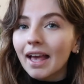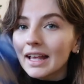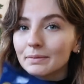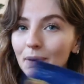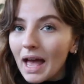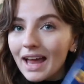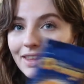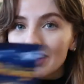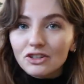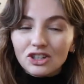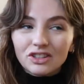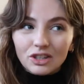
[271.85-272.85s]
it's better
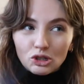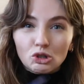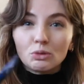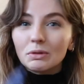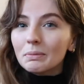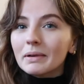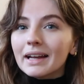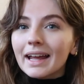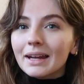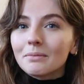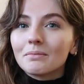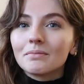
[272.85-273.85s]
than just the normal
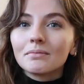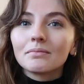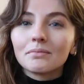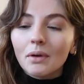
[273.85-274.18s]
plain